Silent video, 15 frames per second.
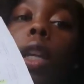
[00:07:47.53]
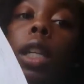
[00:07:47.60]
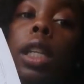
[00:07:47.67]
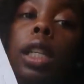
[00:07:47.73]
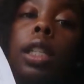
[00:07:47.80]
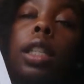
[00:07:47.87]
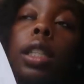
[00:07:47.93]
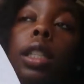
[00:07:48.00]

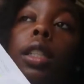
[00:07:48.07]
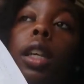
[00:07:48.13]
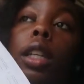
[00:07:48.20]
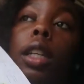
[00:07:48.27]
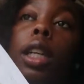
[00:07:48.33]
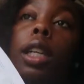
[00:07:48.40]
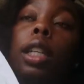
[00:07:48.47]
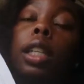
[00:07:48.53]
need to
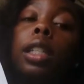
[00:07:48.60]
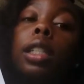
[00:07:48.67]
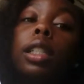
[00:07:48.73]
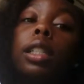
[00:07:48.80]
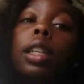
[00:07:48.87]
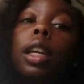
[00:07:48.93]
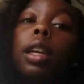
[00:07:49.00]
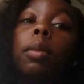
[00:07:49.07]
study
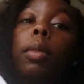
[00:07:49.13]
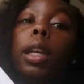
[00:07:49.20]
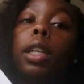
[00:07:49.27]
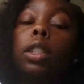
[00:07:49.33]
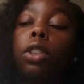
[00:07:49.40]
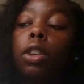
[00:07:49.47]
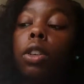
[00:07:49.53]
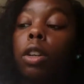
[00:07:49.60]
this and make
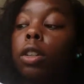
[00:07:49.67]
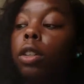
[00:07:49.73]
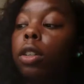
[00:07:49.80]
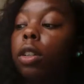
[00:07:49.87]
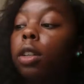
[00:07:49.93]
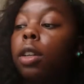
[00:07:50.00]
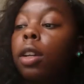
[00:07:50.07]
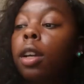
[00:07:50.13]
sure
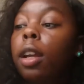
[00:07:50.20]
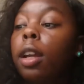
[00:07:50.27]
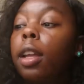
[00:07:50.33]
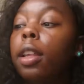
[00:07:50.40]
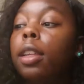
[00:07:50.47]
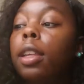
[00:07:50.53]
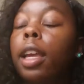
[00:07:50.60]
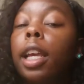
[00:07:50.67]

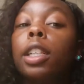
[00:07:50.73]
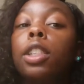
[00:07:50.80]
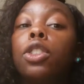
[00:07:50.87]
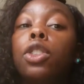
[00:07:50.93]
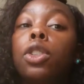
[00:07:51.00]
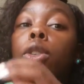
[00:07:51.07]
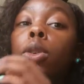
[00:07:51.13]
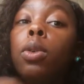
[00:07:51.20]

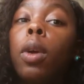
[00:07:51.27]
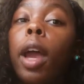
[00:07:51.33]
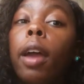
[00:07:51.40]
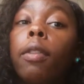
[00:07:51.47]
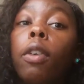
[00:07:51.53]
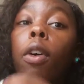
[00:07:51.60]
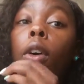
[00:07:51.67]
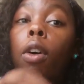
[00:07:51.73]
that you
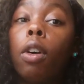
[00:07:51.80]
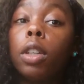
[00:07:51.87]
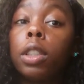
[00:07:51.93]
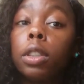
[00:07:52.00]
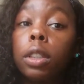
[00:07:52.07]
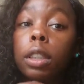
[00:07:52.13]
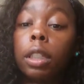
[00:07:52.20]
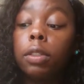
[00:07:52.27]
have all
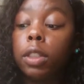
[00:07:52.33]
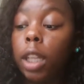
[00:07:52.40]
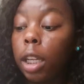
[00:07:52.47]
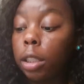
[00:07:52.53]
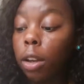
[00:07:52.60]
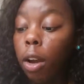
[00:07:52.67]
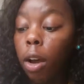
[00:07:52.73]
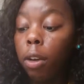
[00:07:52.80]
your stuff
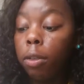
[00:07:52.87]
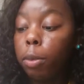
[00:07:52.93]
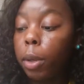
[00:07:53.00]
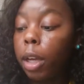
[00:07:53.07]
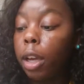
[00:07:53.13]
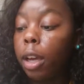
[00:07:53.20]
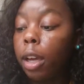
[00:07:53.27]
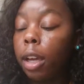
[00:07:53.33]
checked off.
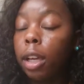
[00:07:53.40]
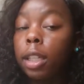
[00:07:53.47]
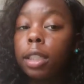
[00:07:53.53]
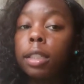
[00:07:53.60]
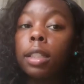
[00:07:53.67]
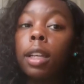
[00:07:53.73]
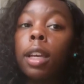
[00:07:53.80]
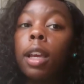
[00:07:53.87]
Because
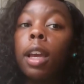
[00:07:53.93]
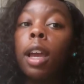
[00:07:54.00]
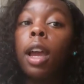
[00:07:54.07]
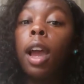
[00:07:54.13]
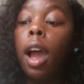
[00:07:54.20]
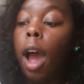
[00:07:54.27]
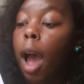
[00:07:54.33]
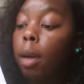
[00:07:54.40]

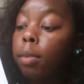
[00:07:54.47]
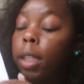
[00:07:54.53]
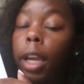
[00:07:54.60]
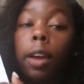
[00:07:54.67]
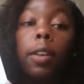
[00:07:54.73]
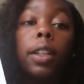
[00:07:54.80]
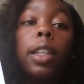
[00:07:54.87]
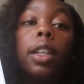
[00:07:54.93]
I'm
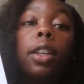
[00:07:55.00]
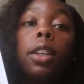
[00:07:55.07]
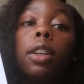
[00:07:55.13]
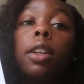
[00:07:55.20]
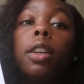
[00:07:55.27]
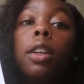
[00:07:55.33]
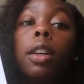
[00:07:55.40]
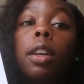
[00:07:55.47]
down here,
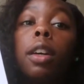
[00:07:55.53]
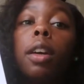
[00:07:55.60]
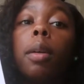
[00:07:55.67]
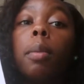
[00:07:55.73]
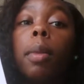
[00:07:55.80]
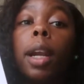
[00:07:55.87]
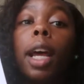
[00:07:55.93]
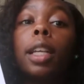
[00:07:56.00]

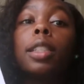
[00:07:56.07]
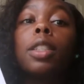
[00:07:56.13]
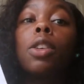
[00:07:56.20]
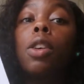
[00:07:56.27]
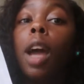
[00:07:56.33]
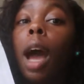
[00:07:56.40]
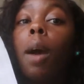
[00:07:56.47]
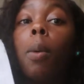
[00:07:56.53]
but I
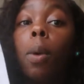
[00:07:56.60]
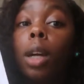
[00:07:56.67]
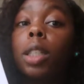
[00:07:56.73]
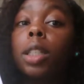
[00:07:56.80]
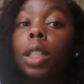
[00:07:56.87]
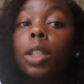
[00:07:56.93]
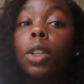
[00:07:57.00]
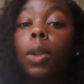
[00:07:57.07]
still got work to do.